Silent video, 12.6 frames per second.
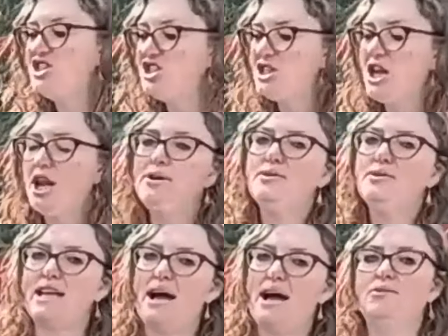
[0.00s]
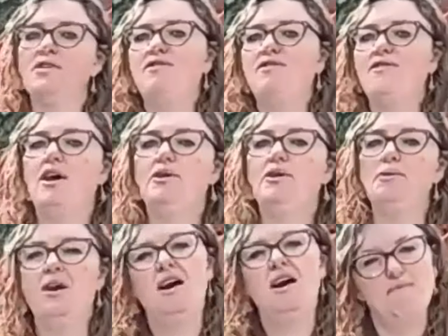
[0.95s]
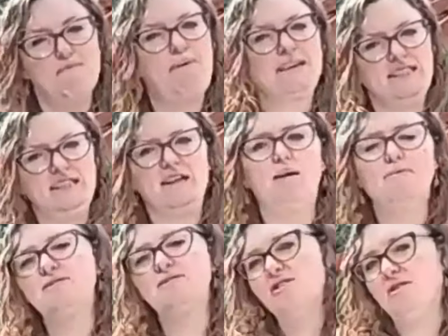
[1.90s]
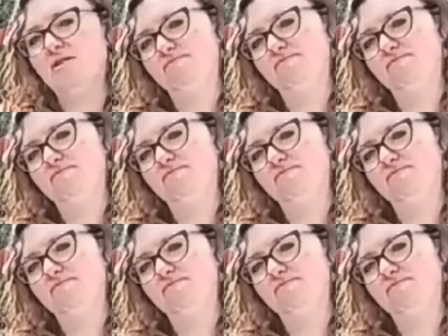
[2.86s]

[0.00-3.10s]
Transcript: slows down the flow and backs it up so that